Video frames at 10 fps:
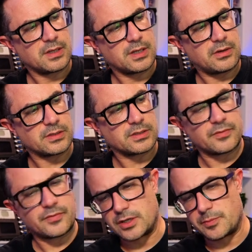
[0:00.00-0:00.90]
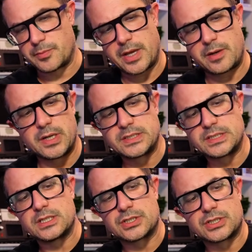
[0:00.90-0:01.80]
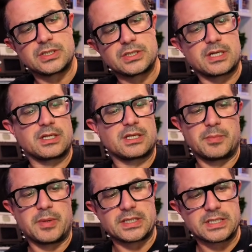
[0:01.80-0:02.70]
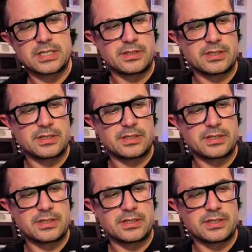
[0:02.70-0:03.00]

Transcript: current sort of incompatibility issues and little bugs here and